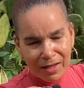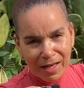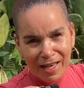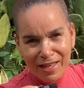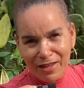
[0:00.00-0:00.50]

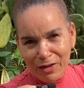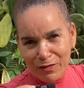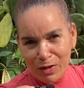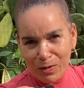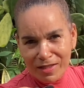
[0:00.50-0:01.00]
Hi there,
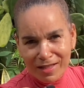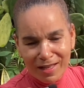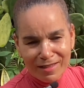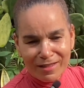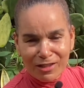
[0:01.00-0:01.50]
viewers
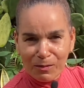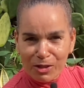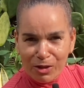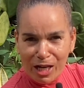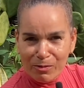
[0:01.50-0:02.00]
and
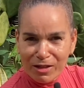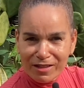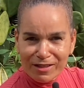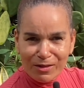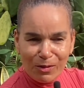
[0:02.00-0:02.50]

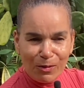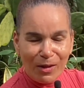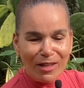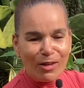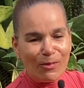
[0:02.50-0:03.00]
subscribers.
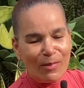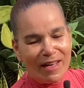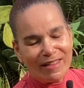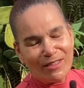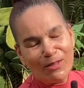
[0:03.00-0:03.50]
Welcome
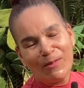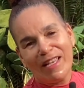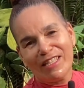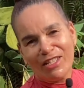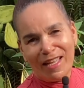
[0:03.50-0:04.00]
back to
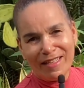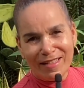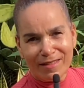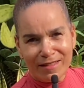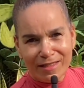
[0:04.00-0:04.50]
my
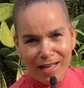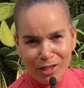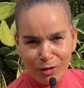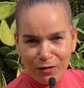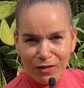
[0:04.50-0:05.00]
channel.
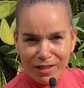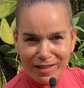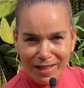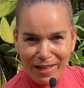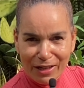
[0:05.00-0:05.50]
Sandra
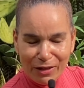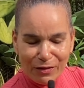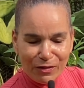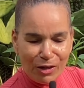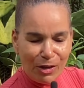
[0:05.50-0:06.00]
Foster here
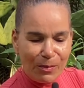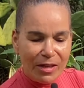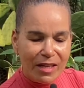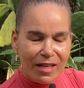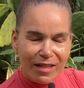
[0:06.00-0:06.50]
from
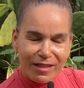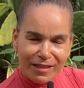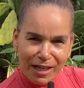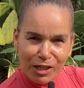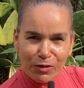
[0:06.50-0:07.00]

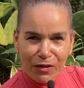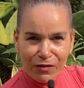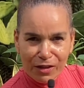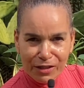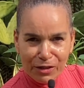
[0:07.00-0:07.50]
Sandra
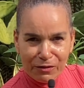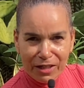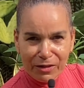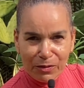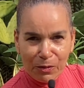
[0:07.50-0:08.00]

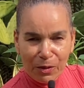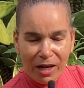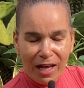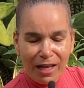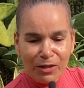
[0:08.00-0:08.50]
Fostering, where
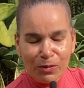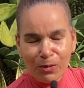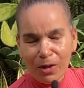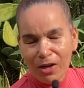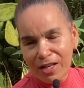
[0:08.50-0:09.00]
I
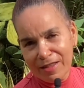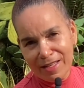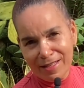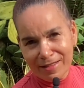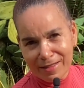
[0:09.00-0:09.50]
do all
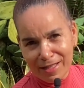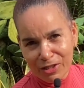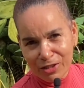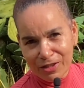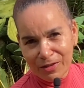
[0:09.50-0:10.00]
things
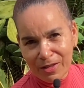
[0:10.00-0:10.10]
nature.